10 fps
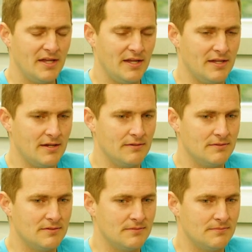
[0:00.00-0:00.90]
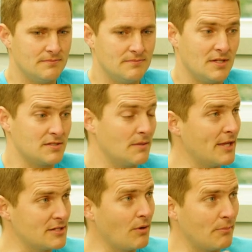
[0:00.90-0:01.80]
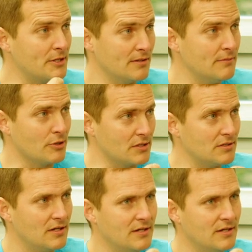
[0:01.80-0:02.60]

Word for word: and yeah, some of that's probably deliberate.